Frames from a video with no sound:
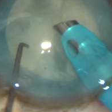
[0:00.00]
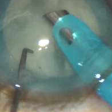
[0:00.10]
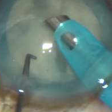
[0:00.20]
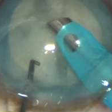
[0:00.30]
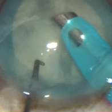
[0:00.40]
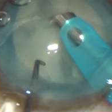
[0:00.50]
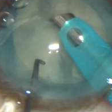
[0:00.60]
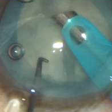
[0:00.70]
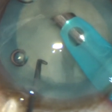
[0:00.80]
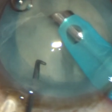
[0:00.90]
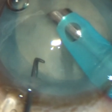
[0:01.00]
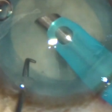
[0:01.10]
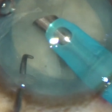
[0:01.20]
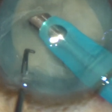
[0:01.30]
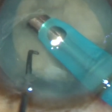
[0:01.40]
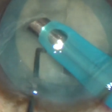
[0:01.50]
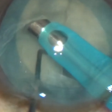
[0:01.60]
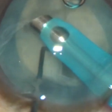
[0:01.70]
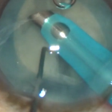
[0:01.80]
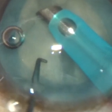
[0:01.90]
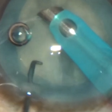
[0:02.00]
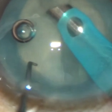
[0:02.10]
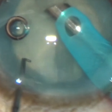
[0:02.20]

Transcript: so what I come do is I come